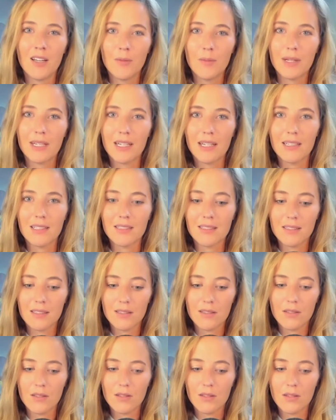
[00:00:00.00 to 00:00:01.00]
Because
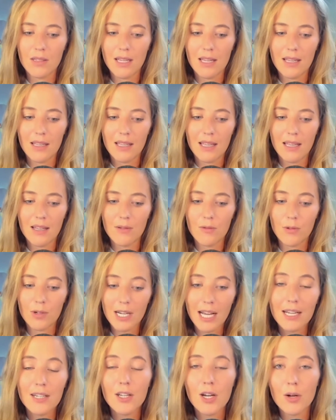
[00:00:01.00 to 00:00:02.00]

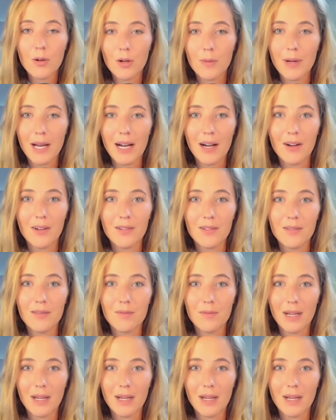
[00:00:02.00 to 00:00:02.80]
what I know about